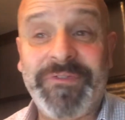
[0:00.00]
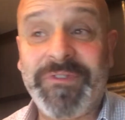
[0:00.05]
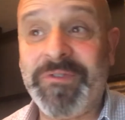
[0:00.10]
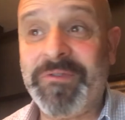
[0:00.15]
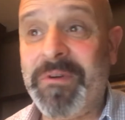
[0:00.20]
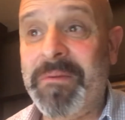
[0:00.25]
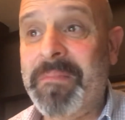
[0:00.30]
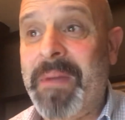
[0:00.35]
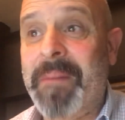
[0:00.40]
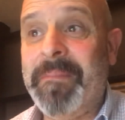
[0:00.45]
to
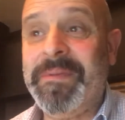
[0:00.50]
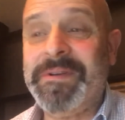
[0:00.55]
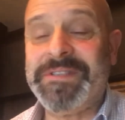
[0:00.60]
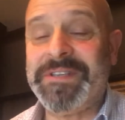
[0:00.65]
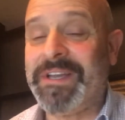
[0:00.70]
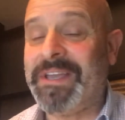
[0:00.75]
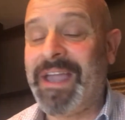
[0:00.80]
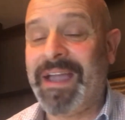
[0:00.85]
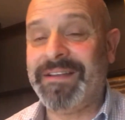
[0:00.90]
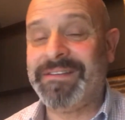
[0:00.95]
remember
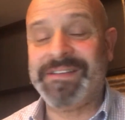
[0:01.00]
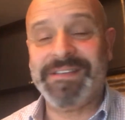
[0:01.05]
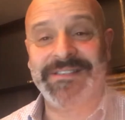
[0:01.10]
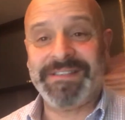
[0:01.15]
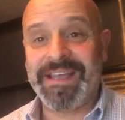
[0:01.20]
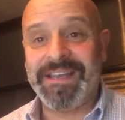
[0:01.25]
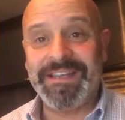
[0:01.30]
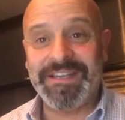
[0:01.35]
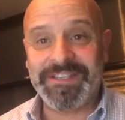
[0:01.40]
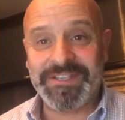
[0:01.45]
to
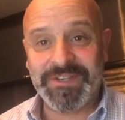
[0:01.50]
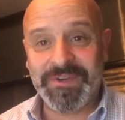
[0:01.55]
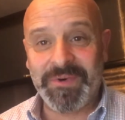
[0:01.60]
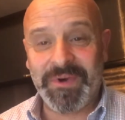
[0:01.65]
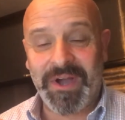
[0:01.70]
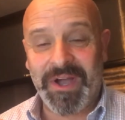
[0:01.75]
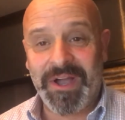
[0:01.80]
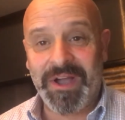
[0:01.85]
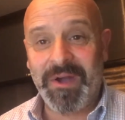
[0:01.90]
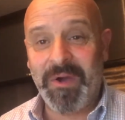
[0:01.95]
send it to
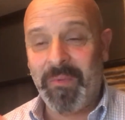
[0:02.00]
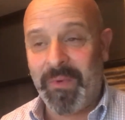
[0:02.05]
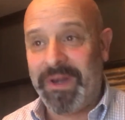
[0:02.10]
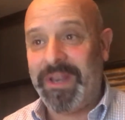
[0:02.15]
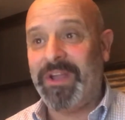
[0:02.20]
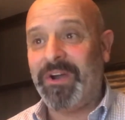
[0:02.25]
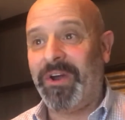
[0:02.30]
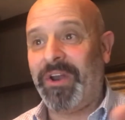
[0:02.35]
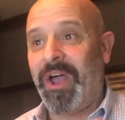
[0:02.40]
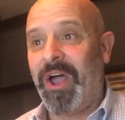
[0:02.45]
her when he
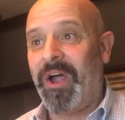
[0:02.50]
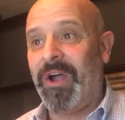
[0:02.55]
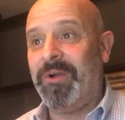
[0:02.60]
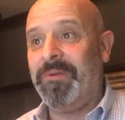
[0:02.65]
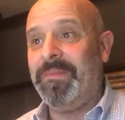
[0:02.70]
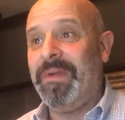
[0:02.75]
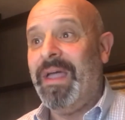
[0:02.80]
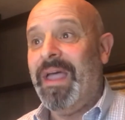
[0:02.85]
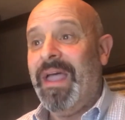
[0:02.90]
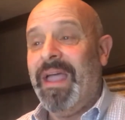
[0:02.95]
got
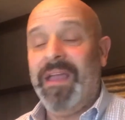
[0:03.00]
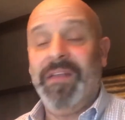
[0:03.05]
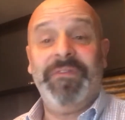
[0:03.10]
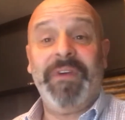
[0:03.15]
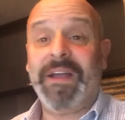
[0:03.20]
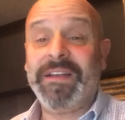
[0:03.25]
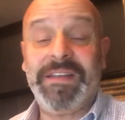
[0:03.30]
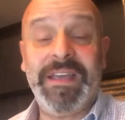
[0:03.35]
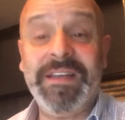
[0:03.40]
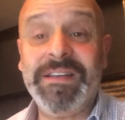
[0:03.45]
home. In
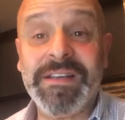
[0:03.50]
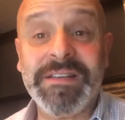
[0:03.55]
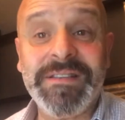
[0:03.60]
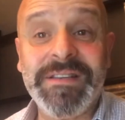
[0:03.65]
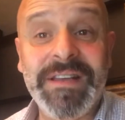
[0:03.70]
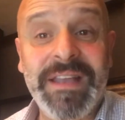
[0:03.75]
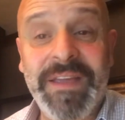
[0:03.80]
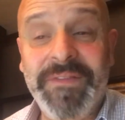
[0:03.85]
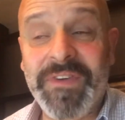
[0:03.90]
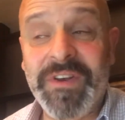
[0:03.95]
fact, he
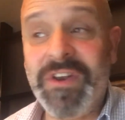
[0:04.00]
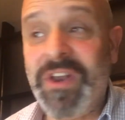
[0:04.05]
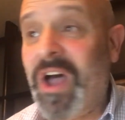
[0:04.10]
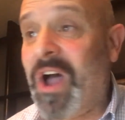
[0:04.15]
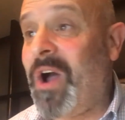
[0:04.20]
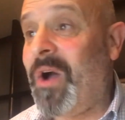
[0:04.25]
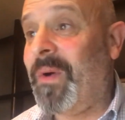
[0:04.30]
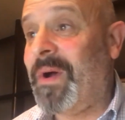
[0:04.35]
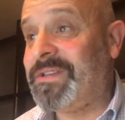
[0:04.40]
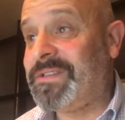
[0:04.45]
doesn't even
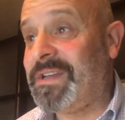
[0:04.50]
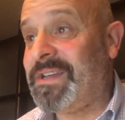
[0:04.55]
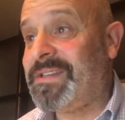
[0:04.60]
know, as I